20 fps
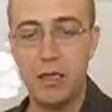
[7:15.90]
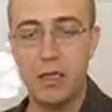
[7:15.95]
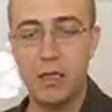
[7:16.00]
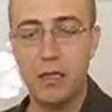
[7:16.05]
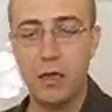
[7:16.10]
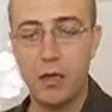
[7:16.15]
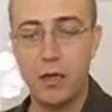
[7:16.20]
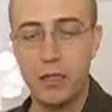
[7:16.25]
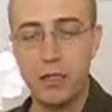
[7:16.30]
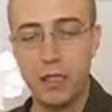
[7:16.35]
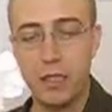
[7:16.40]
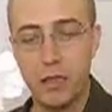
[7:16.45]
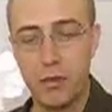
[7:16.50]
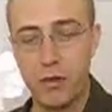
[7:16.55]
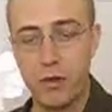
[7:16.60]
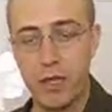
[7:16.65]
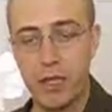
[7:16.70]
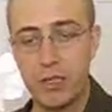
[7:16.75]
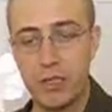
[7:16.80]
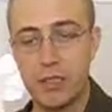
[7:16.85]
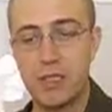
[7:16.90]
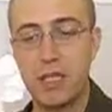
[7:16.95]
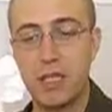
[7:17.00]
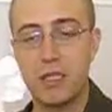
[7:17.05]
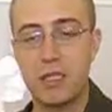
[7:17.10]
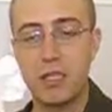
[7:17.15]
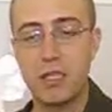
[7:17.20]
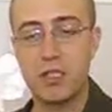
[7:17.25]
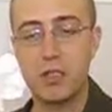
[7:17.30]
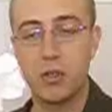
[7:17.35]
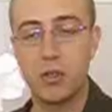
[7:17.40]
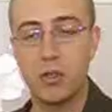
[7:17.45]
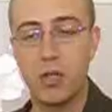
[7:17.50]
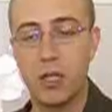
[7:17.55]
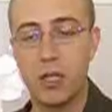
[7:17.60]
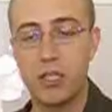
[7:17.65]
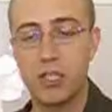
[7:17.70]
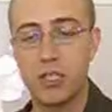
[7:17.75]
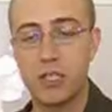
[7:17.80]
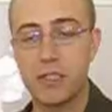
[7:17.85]
On the other hand, sentential
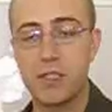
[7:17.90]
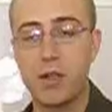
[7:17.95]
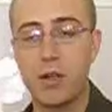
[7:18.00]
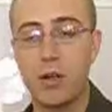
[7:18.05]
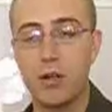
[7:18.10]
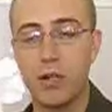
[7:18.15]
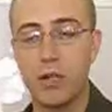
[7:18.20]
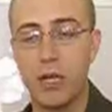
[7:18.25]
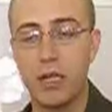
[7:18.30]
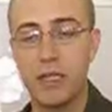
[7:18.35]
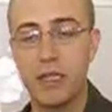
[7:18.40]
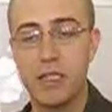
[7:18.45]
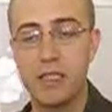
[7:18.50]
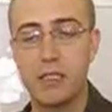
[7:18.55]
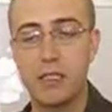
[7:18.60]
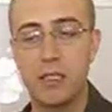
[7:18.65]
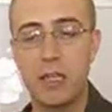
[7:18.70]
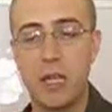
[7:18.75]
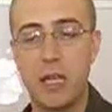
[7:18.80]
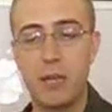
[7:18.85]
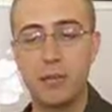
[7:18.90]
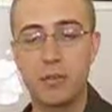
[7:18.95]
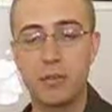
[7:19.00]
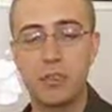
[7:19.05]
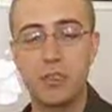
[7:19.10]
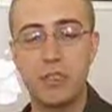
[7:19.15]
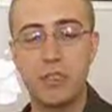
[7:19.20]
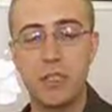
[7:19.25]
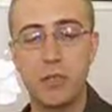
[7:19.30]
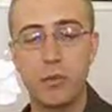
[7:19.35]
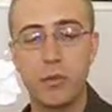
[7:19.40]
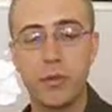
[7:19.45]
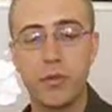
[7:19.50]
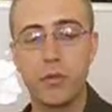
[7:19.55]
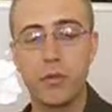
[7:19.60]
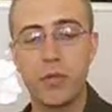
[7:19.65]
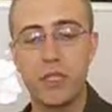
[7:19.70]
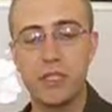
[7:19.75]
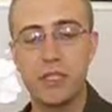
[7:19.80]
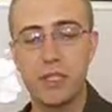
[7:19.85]
logics are not easily able to deal with
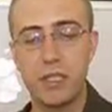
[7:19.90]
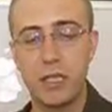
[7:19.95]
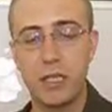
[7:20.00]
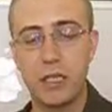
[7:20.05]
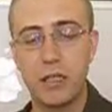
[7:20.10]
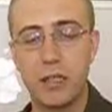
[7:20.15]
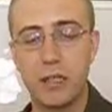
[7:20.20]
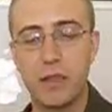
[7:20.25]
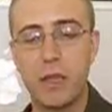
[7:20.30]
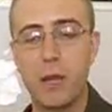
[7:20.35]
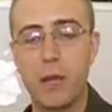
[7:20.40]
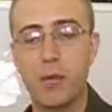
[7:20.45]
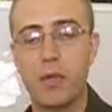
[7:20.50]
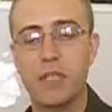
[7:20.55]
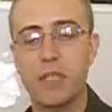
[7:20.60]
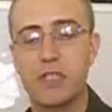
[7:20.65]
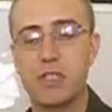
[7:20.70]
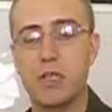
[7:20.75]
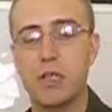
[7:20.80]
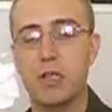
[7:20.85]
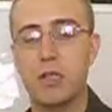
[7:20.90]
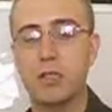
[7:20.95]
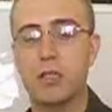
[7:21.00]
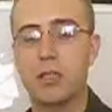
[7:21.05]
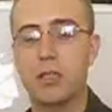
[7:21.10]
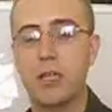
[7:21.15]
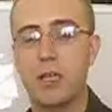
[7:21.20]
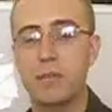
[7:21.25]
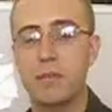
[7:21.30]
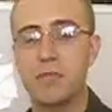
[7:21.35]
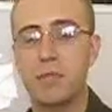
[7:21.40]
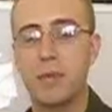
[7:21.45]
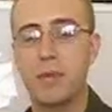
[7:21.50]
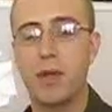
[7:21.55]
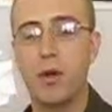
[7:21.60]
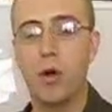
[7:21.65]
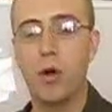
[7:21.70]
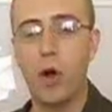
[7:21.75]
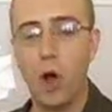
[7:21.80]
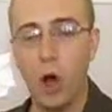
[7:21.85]
reasoning that rests on claims
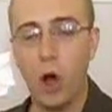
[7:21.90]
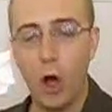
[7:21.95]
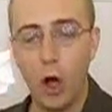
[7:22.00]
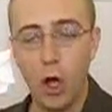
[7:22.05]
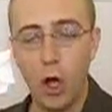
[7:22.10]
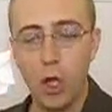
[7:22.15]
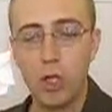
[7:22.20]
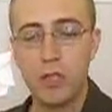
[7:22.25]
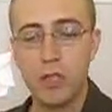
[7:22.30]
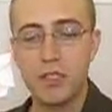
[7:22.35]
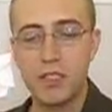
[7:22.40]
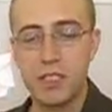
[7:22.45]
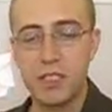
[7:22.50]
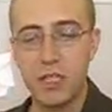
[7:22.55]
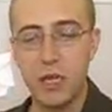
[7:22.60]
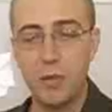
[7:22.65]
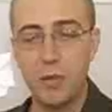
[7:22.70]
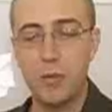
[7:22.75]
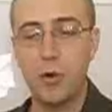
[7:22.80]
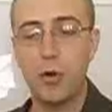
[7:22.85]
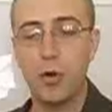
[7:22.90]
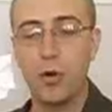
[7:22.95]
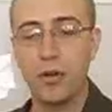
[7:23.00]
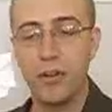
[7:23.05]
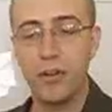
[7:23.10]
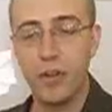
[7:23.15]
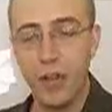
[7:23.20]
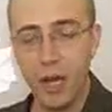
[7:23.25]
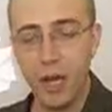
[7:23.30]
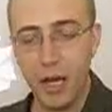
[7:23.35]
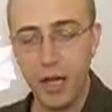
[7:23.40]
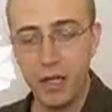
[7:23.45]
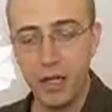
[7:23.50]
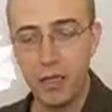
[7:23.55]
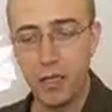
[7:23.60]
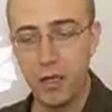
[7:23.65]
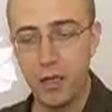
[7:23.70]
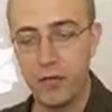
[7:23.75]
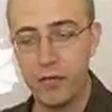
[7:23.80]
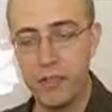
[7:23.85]
about all, some, or none
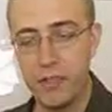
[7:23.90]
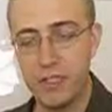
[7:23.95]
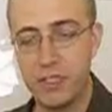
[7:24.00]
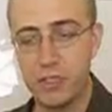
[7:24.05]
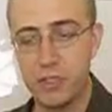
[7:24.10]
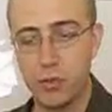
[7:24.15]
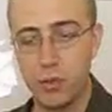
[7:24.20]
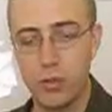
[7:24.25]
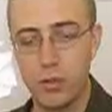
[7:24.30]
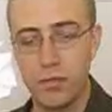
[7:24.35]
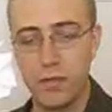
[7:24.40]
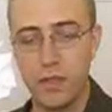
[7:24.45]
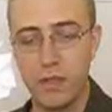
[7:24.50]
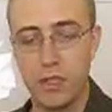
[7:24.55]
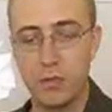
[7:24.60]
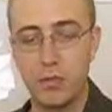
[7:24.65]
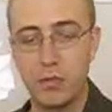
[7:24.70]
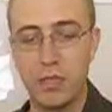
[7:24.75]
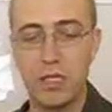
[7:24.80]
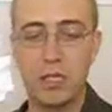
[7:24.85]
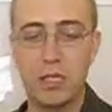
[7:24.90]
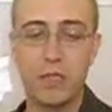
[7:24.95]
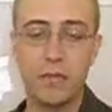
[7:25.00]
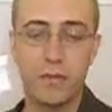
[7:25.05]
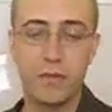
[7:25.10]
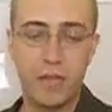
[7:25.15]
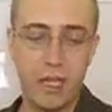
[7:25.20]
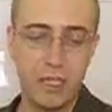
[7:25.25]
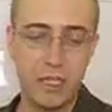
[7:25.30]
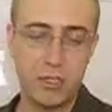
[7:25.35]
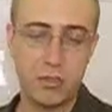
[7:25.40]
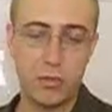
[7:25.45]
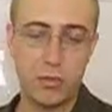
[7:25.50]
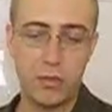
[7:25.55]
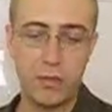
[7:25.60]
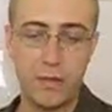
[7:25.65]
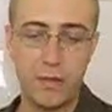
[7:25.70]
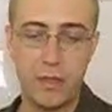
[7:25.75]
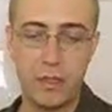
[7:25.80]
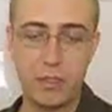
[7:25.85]
of this sort of thing being of that sort of
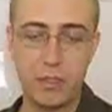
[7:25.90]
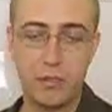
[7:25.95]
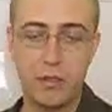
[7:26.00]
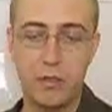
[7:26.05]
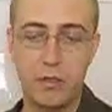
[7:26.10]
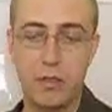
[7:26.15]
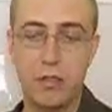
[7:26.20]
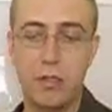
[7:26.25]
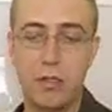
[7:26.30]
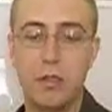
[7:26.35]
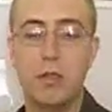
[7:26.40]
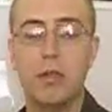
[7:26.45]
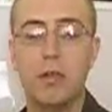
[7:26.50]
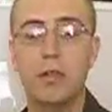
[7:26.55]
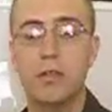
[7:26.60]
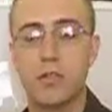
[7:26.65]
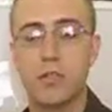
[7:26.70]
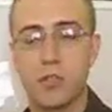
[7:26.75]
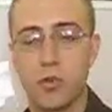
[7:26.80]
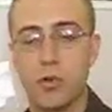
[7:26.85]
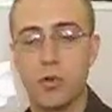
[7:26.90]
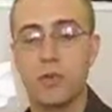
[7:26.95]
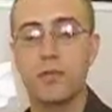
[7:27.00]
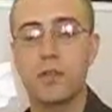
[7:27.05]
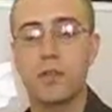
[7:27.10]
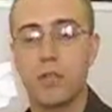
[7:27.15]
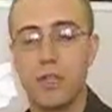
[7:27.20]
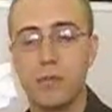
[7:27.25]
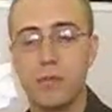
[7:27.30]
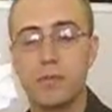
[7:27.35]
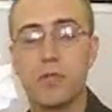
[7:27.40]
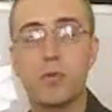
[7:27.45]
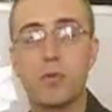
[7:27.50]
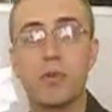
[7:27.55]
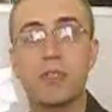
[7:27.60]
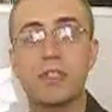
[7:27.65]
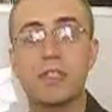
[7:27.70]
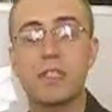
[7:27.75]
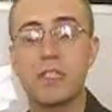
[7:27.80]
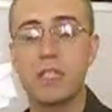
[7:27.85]
thing the sort of claims
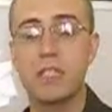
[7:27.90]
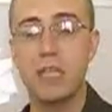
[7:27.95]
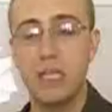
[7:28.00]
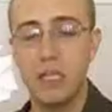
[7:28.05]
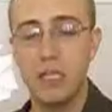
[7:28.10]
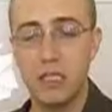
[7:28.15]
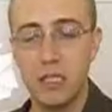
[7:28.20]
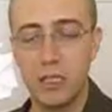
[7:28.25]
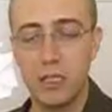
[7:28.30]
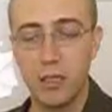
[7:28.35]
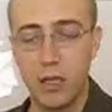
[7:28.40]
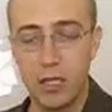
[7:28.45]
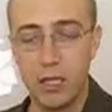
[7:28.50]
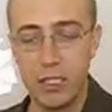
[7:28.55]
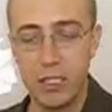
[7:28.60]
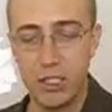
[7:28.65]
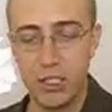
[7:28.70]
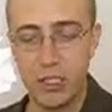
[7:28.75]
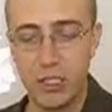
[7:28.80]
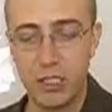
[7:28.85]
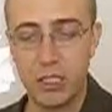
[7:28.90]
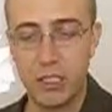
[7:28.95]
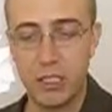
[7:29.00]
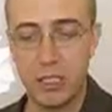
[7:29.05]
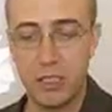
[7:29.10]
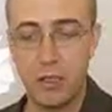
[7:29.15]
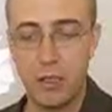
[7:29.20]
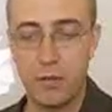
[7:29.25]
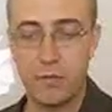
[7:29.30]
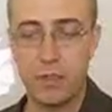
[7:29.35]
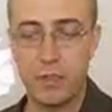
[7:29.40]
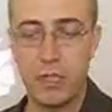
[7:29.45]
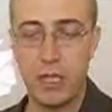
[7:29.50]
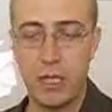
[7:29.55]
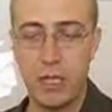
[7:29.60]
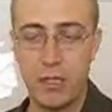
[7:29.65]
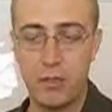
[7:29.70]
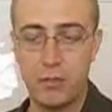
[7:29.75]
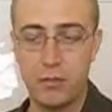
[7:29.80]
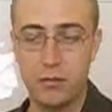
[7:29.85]
Aristotelian logic can often
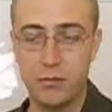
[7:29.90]
handle.